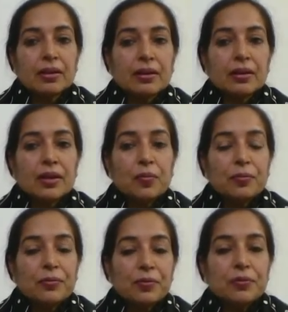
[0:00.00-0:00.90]
Now,
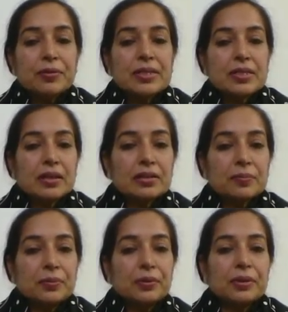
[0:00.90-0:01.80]
before we start the
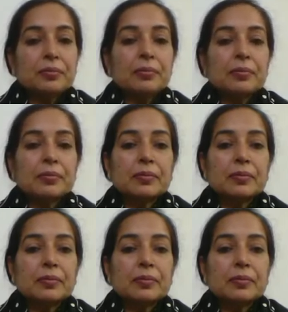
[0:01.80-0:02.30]
poem,